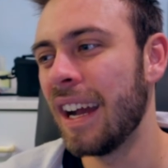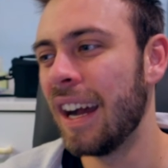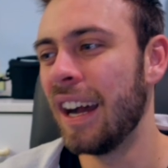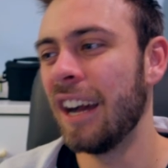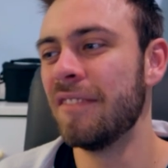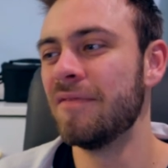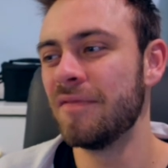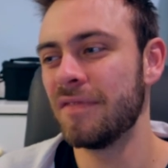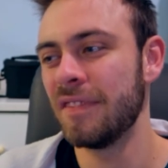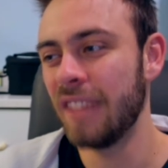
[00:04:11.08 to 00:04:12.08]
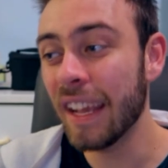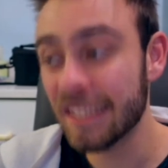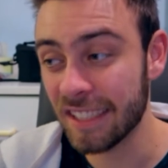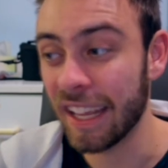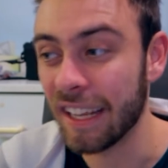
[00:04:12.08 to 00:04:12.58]
Um,
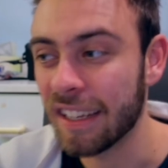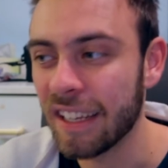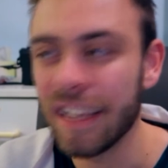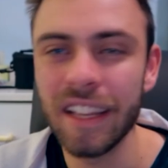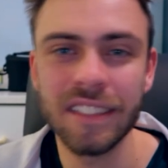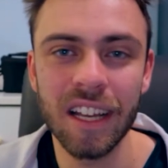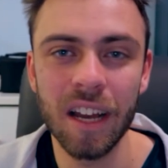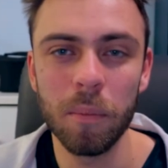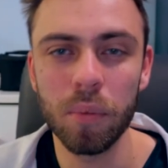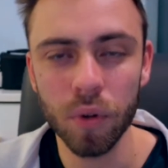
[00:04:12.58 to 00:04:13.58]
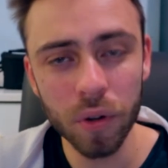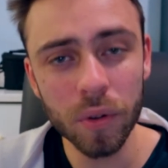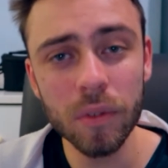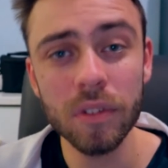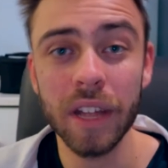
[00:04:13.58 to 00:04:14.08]
next thing is uh,
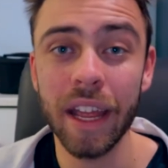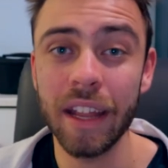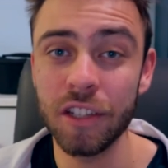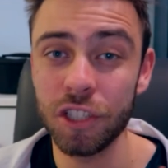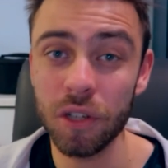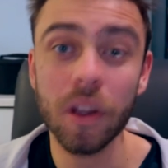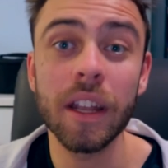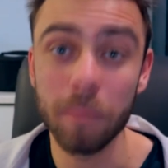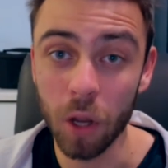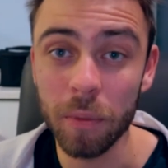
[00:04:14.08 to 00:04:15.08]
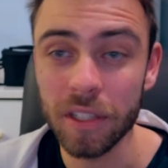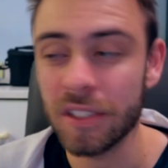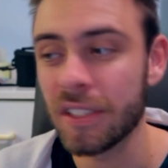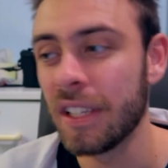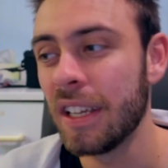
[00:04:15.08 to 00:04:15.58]
brutal and shocking
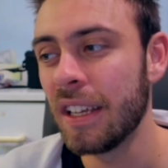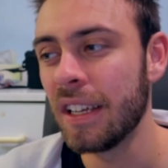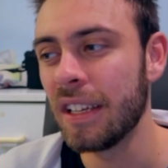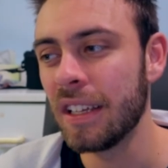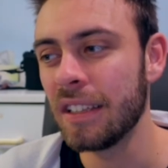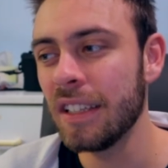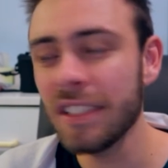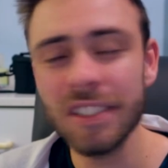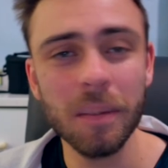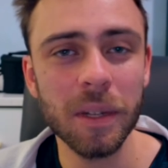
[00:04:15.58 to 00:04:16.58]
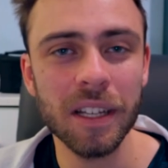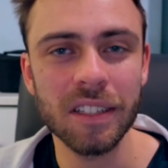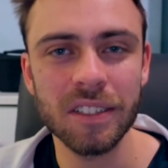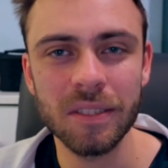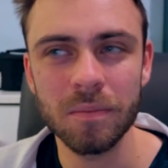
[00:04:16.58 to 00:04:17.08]
moments. This is something
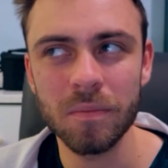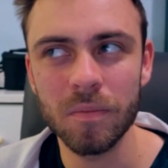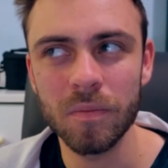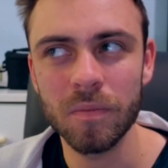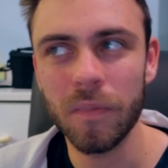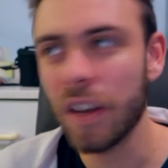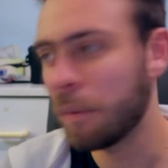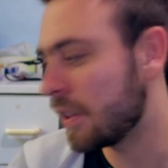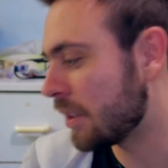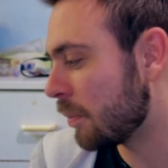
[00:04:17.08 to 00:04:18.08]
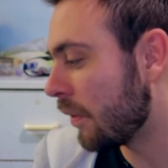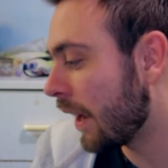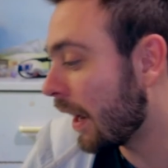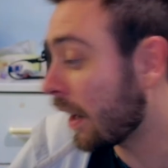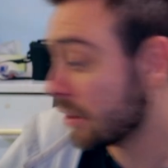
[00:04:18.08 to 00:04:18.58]
that's funny with this movie,
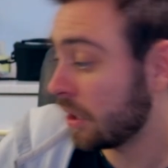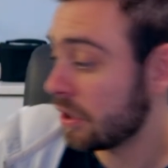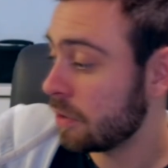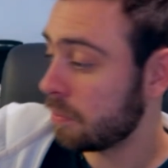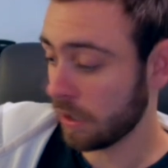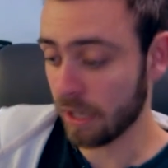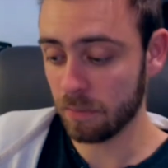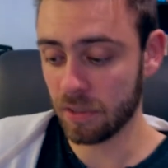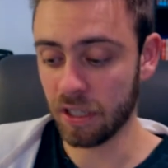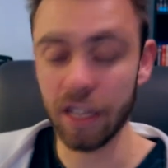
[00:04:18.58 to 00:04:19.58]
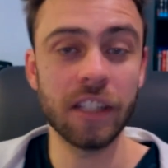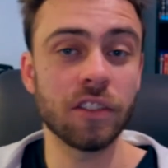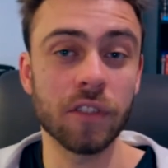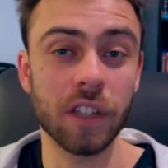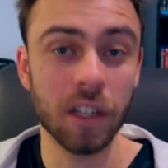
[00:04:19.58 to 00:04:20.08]
and actually I should bring up the case
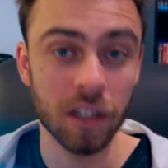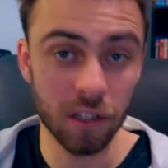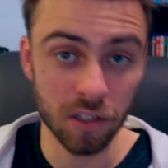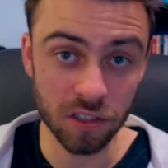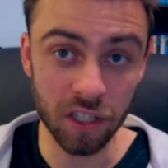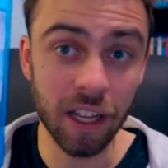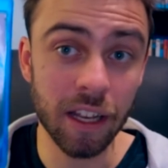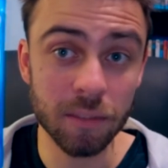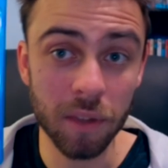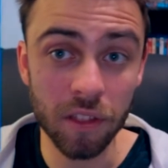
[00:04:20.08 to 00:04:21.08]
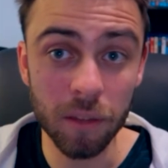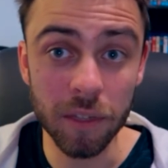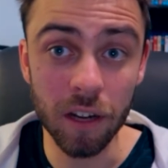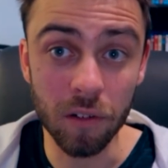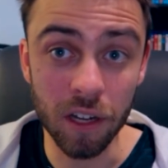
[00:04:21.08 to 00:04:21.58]
of it. So yeah, there's my
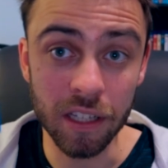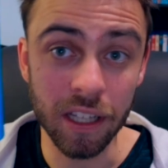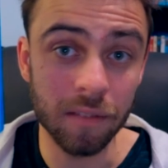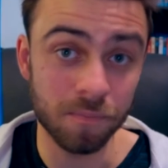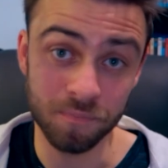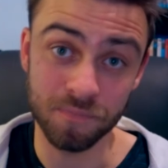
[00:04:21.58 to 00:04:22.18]
thumbnail right there.